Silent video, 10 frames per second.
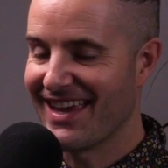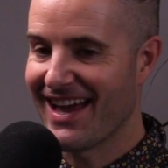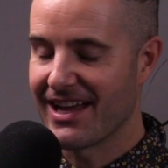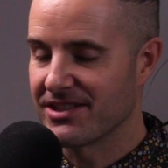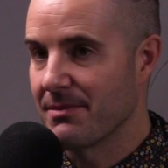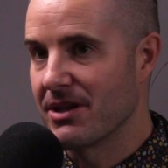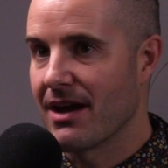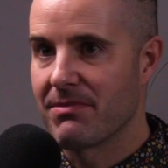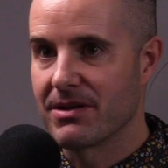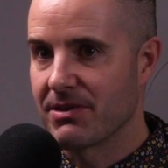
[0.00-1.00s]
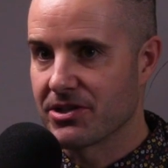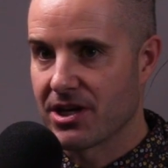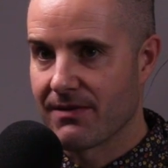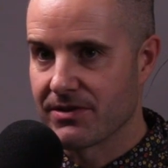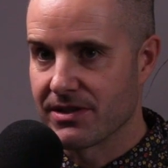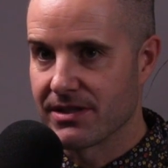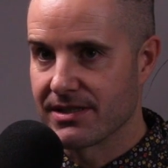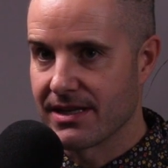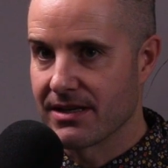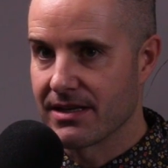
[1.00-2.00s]
Yeah, it's. I mean, I've been to a bunch of
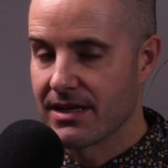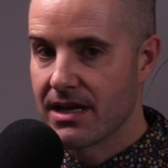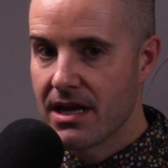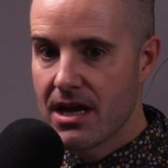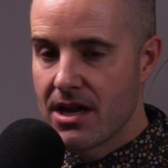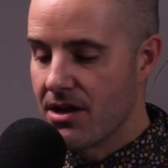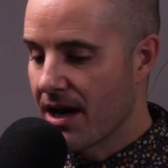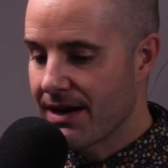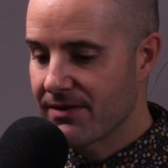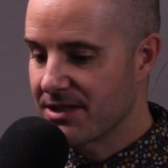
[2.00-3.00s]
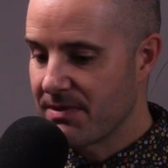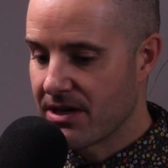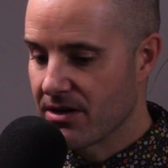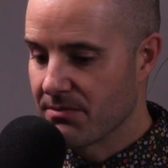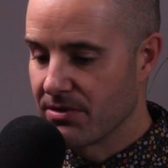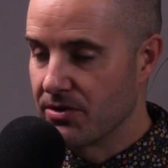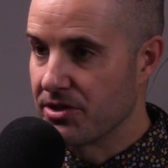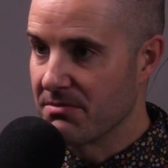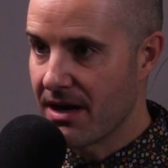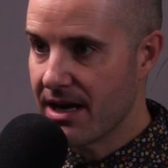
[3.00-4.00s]
conferences, and not every speaker blows
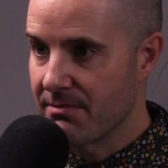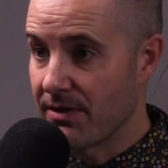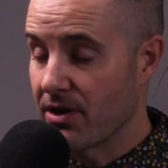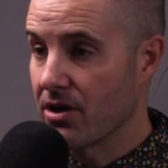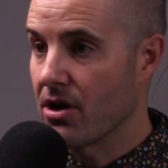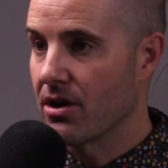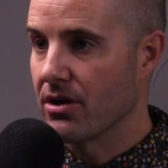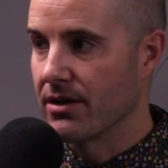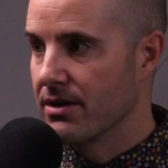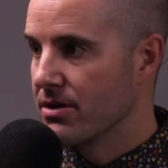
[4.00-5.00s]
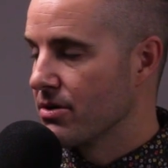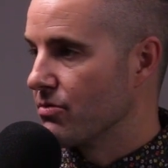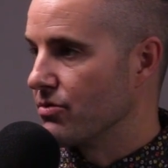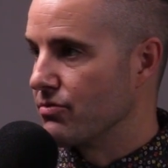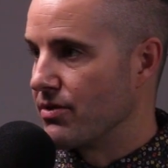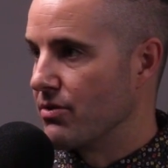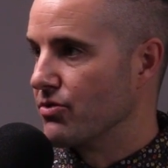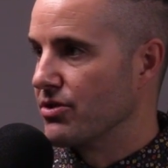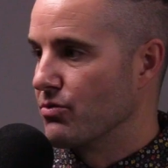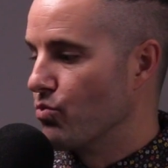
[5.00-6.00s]
your mind, but there are.
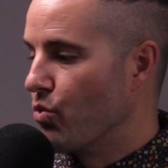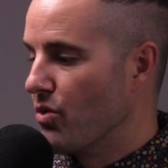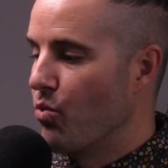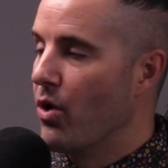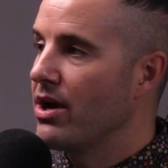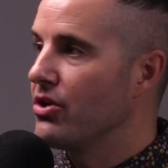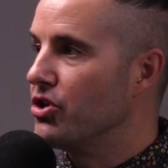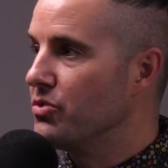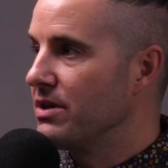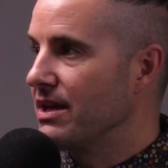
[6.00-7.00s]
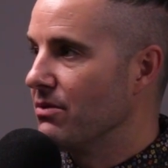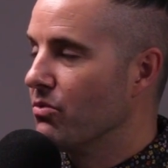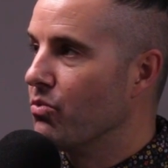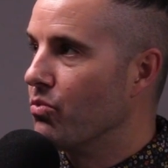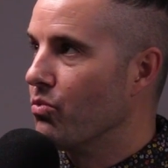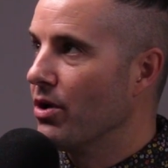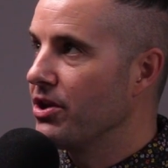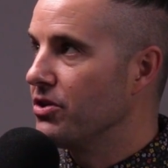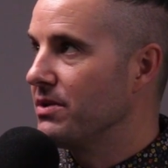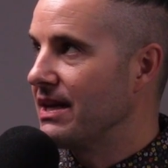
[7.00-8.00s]
What do you need? What do
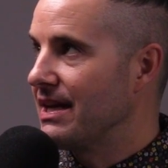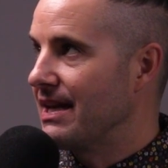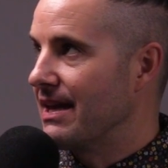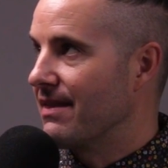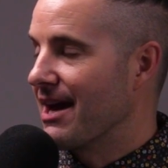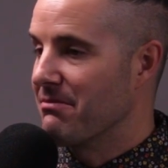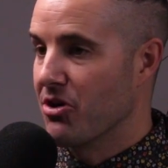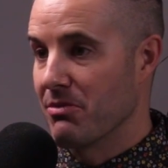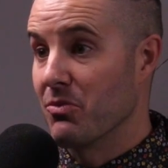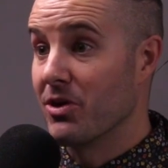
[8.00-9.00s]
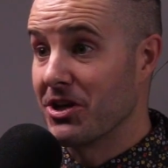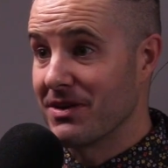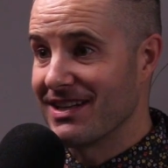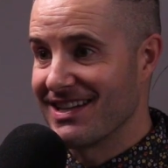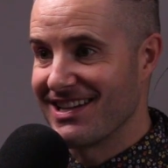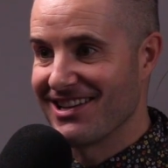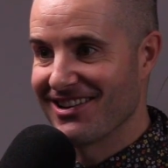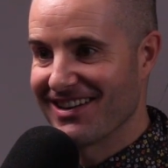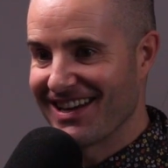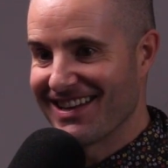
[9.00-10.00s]
you need in that moment? What do you need to
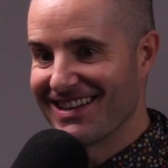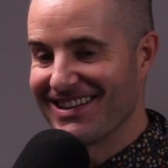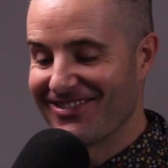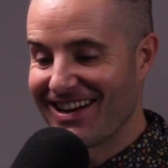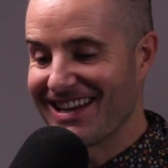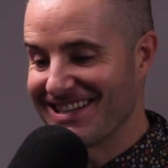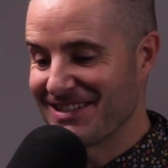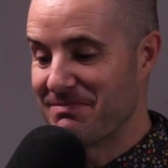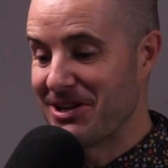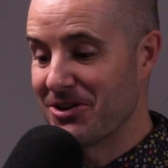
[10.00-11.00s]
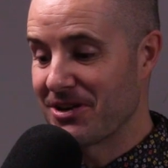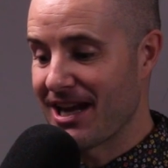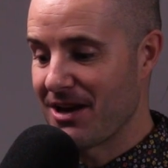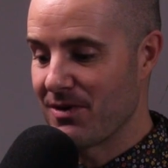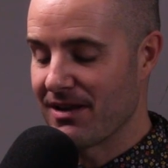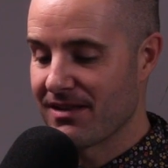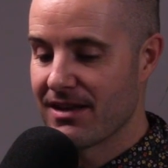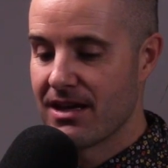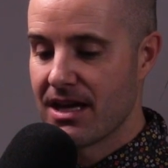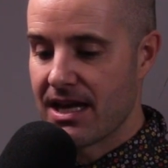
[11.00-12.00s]
hear? And right, just being okay with
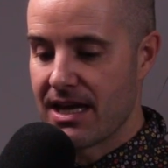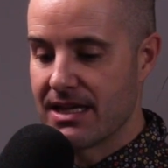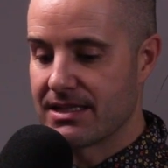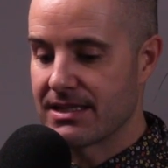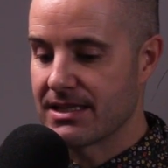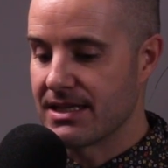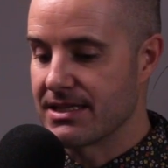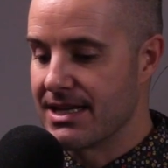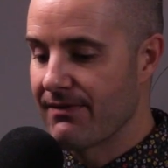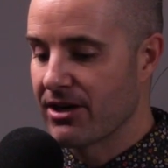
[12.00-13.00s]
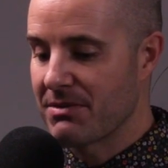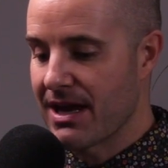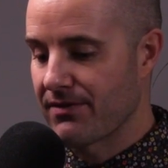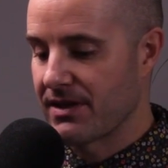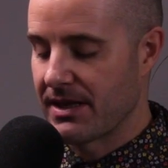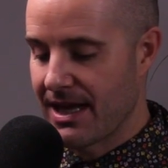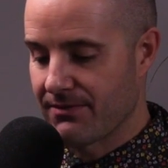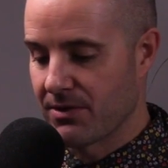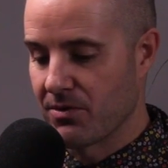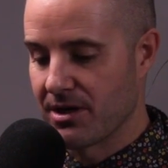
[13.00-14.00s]
it's. It's never going to be everything to
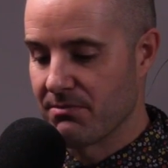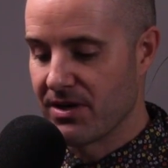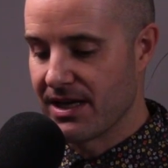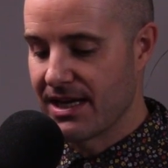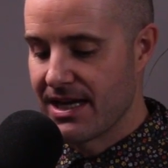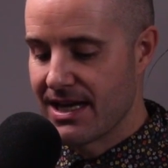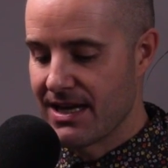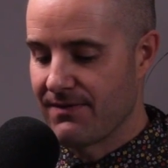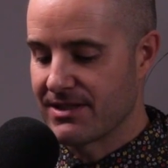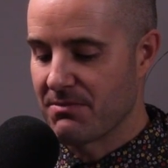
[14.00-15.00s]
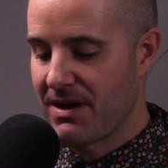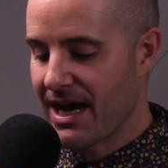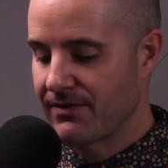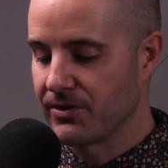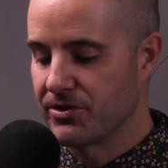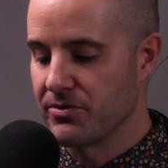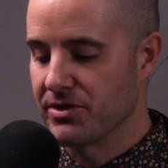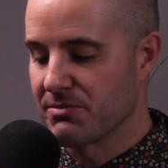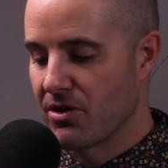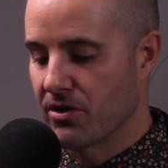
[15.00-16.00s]
everyone, but if it's impactful to
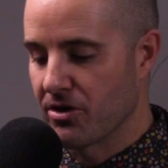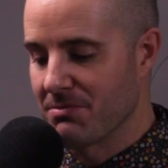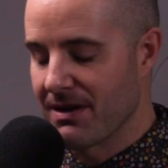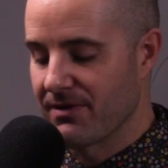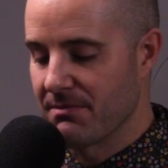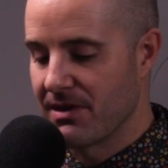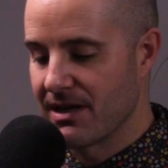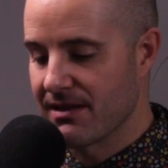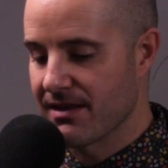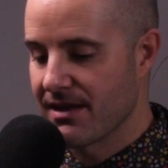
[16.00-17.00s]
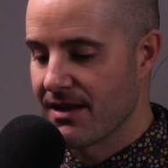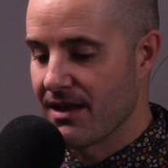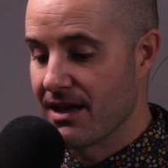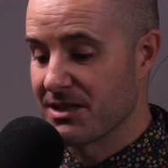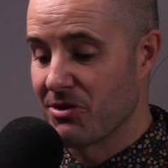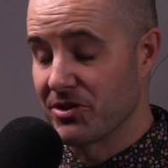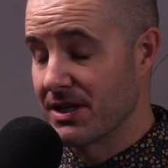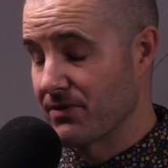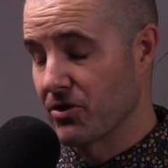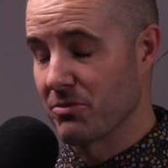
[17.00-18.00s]
a small group every month, a small
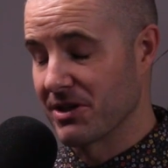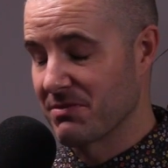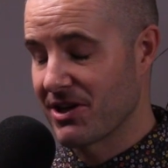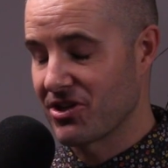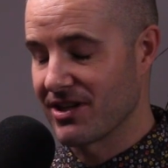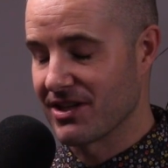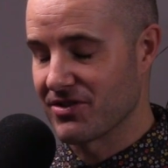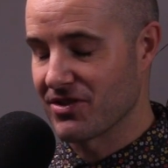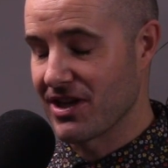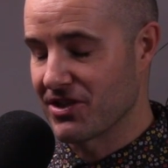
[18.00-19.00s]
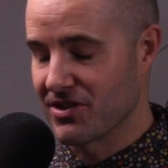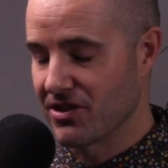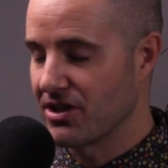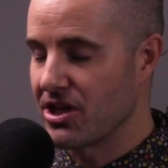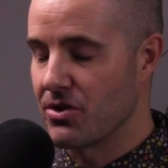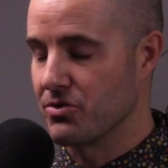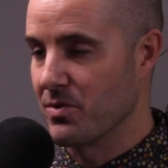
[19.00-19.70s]
different group especially, it's it's a huge